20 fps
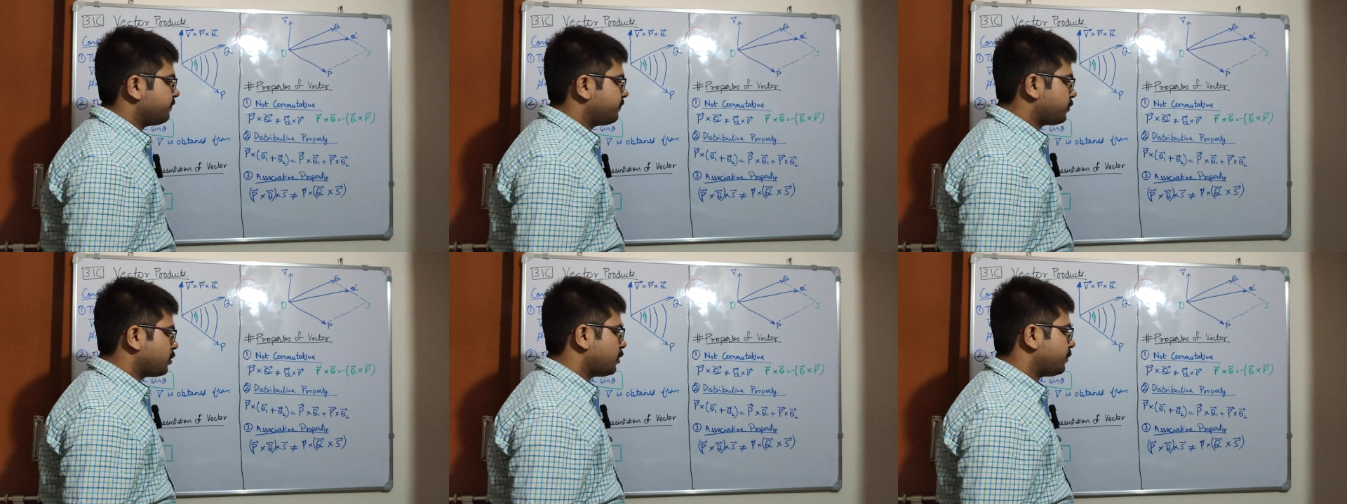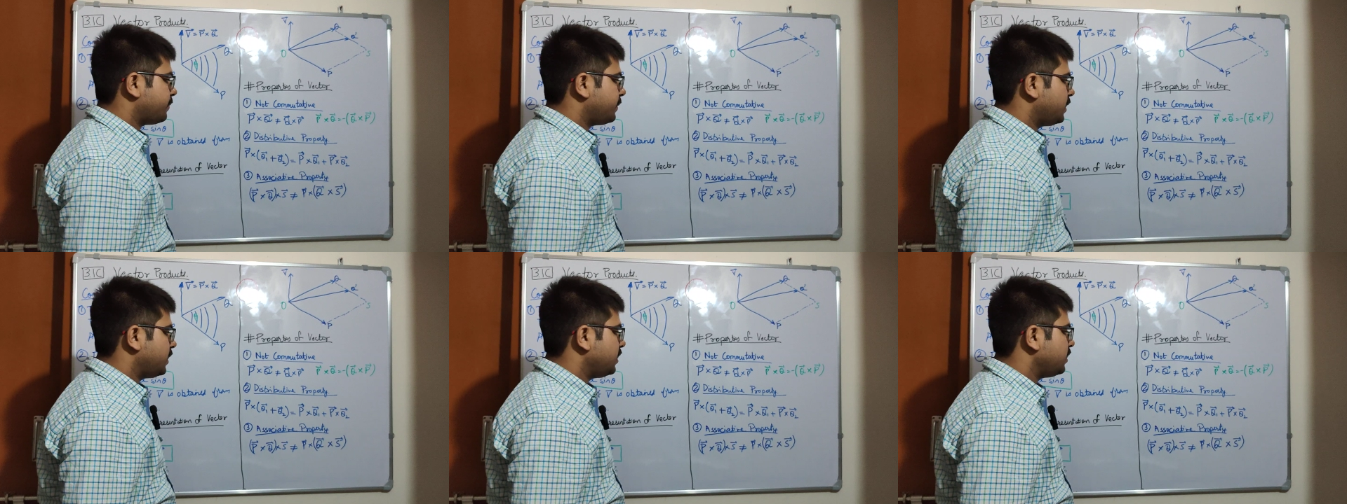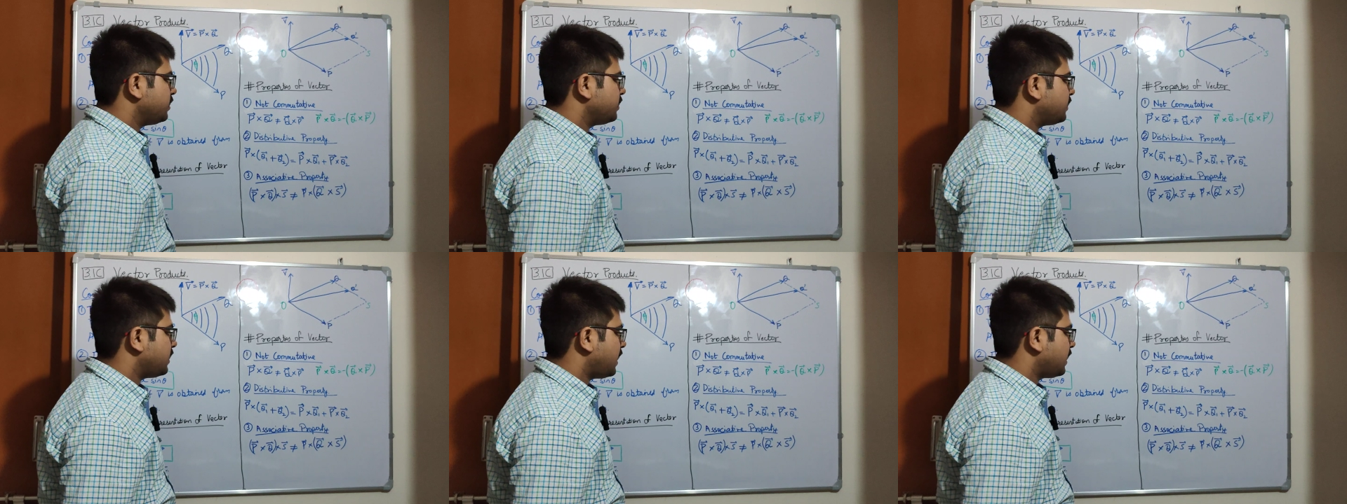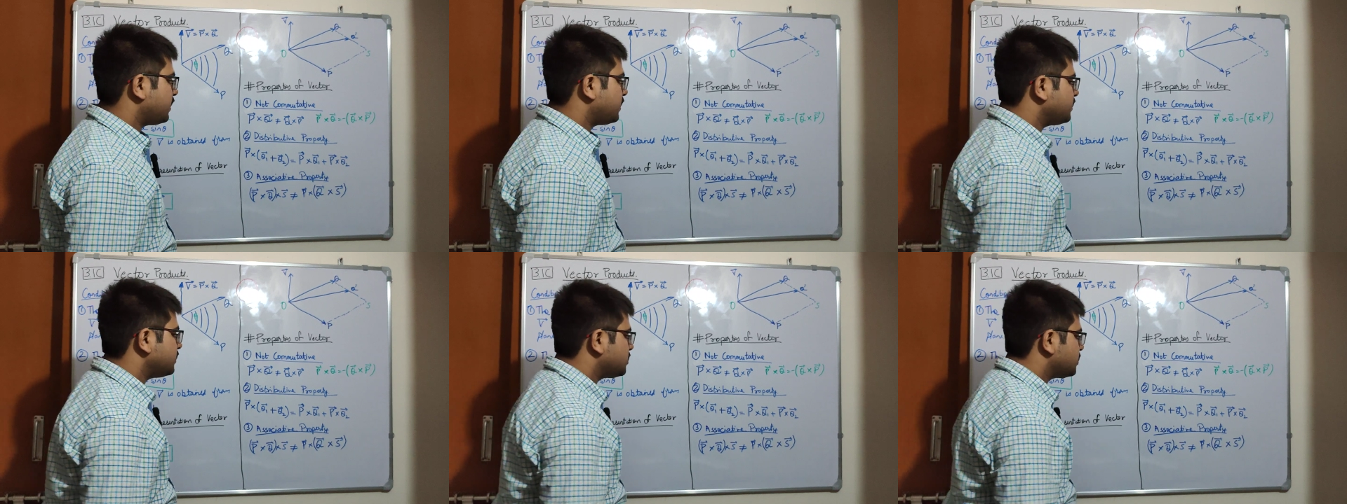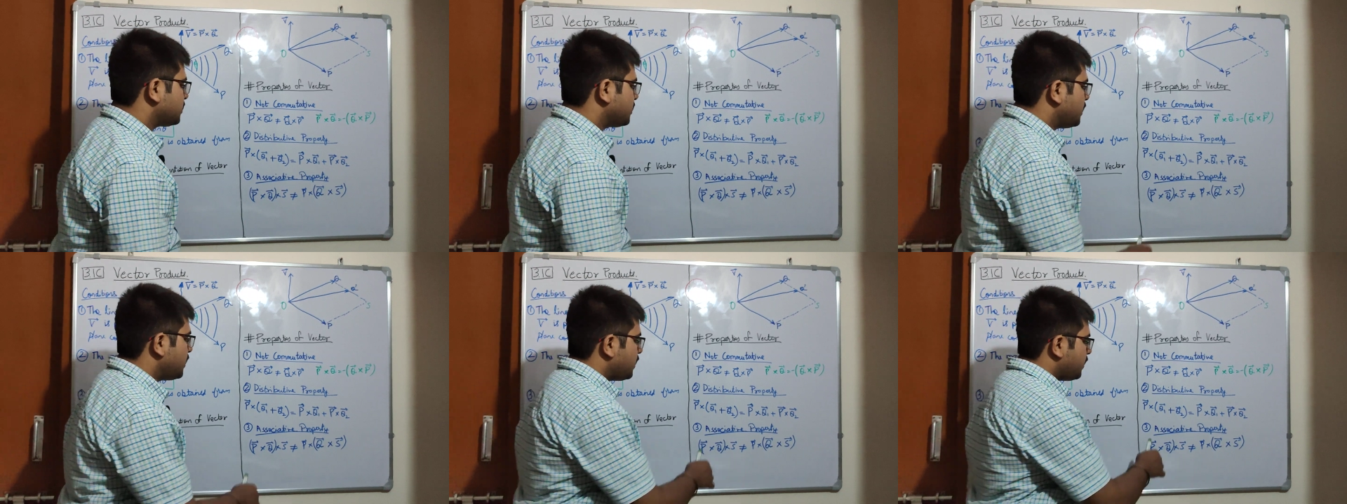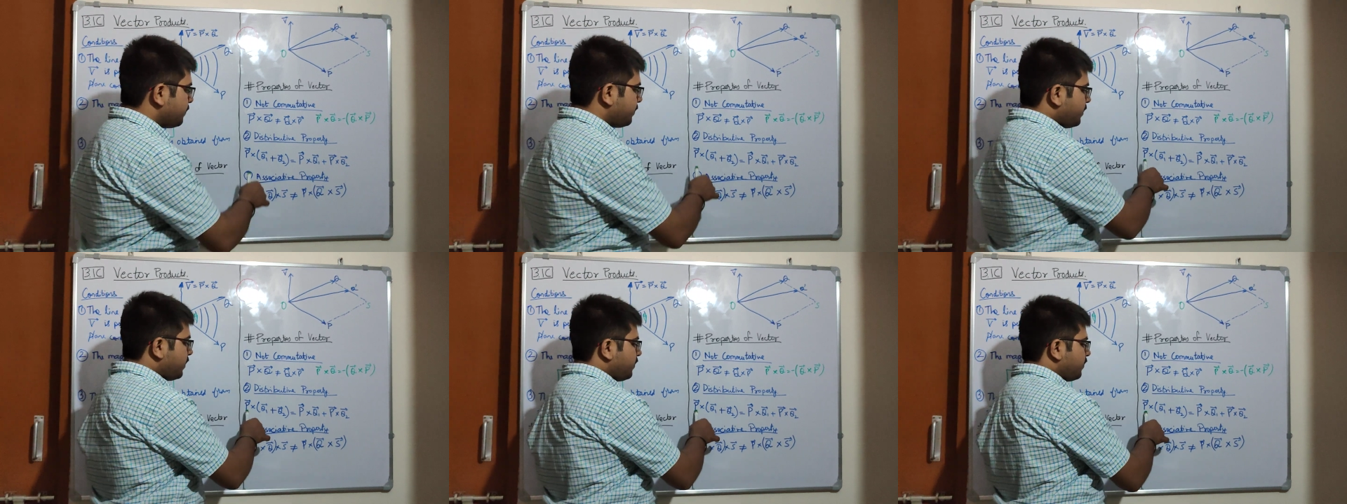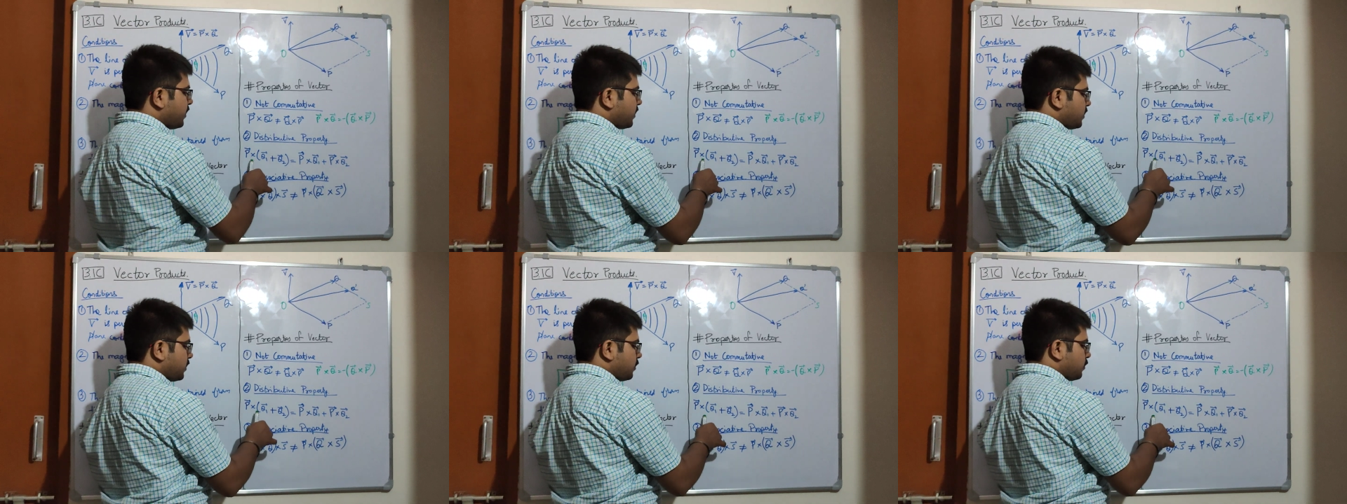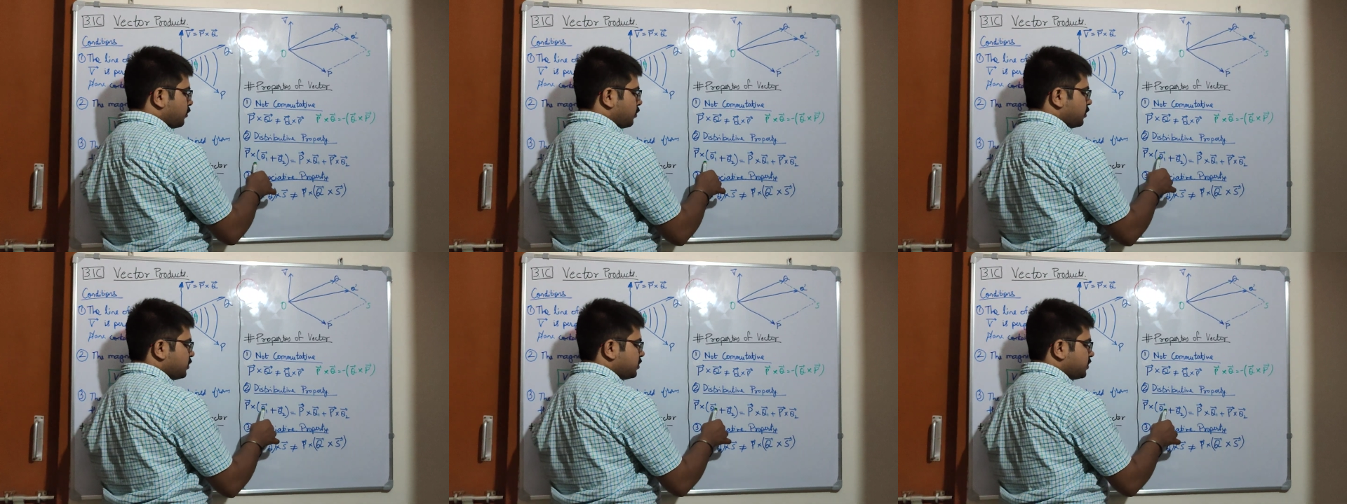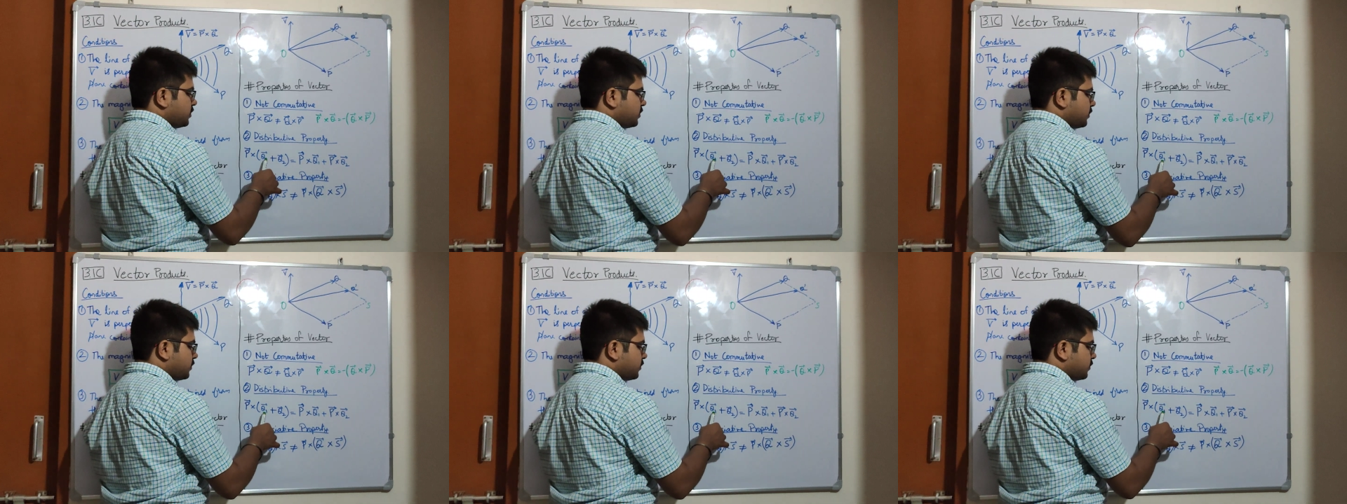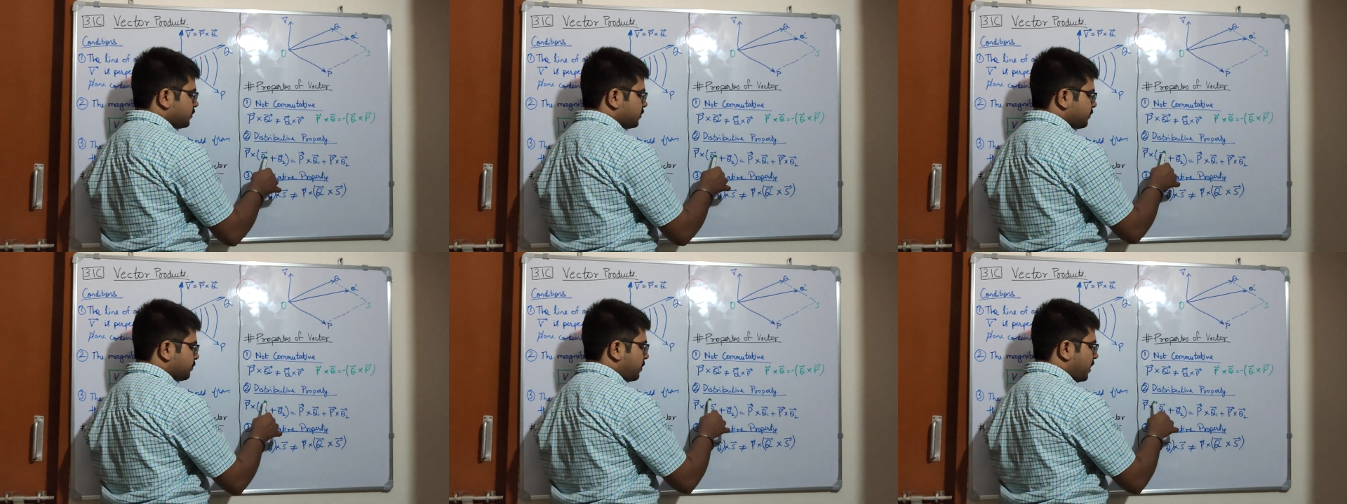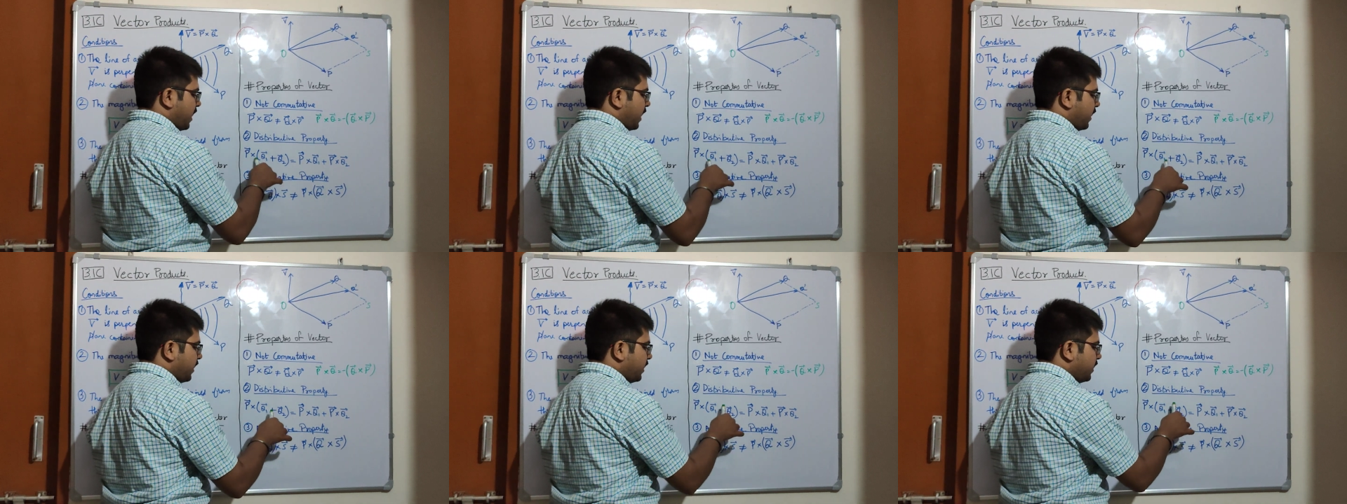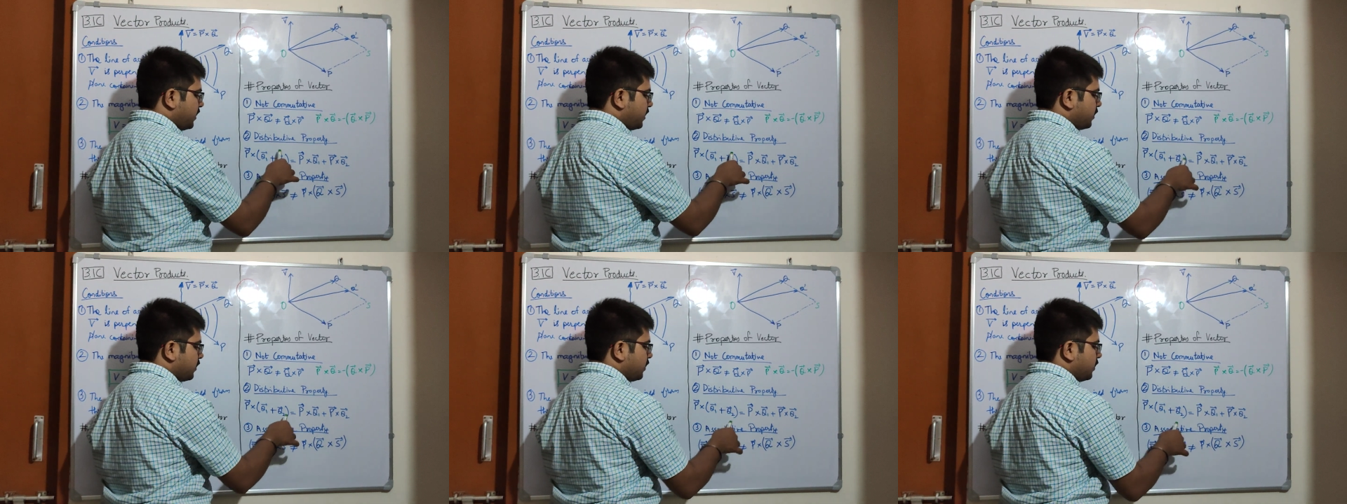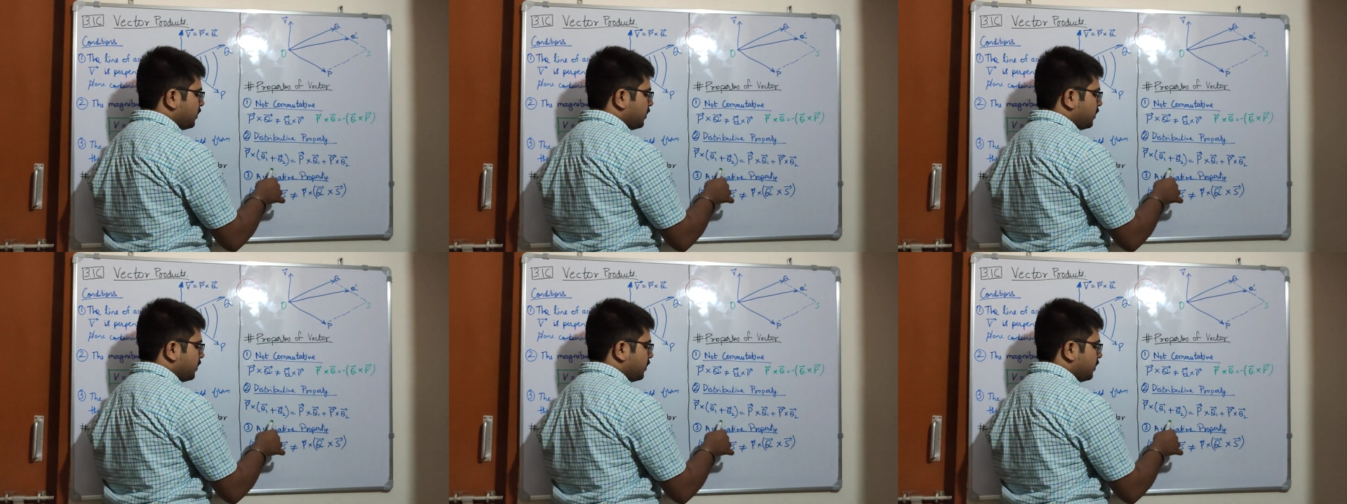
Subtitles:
property, that is, p vector cross bracket